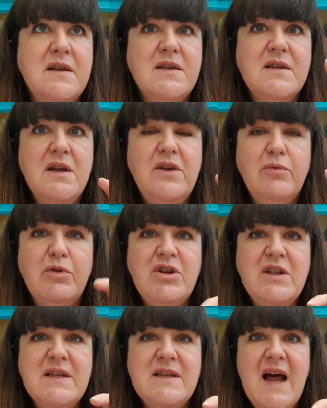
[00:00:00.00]
So you're
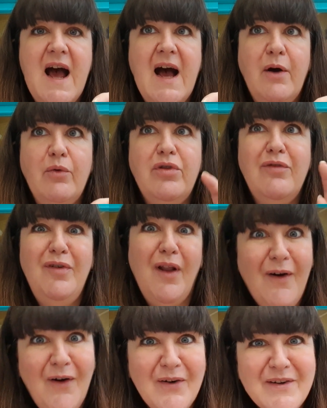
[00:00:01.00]
watching this now, the
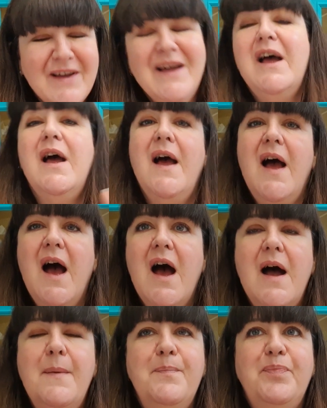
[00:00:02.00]
vlog.
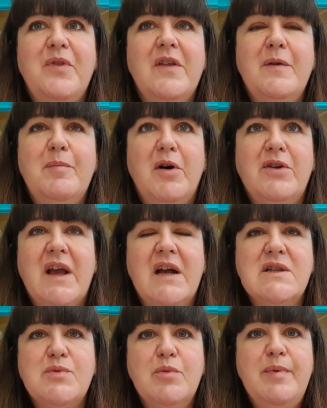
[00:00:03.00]
The
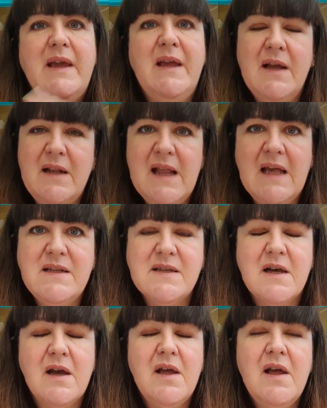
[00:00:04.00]
podcast will be later.